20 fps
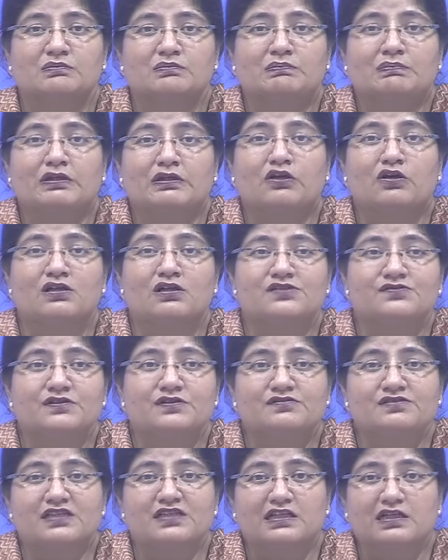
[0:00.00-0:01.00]
because
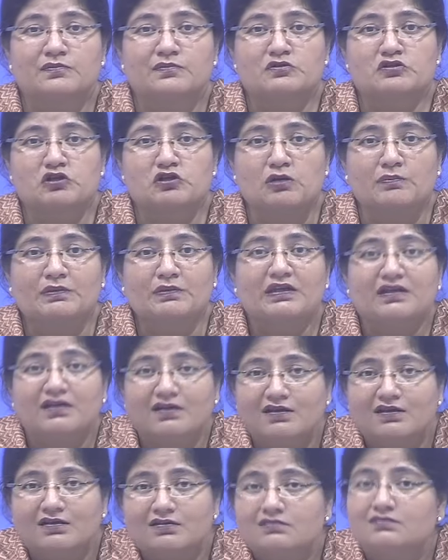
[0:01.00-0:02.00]
we've set up shop
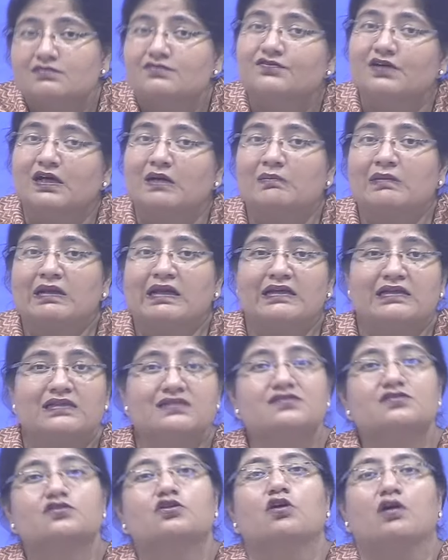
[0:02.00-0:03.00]
here, farmland
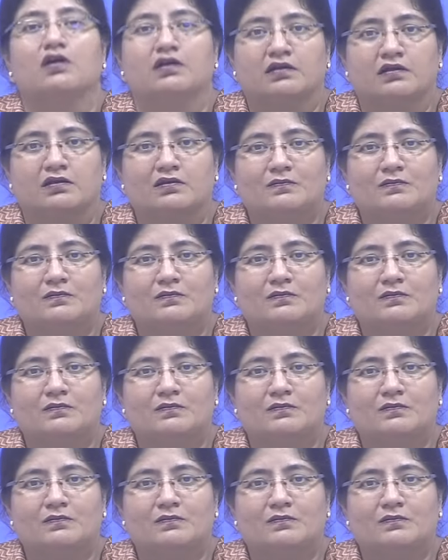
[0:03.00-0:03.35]
is gone.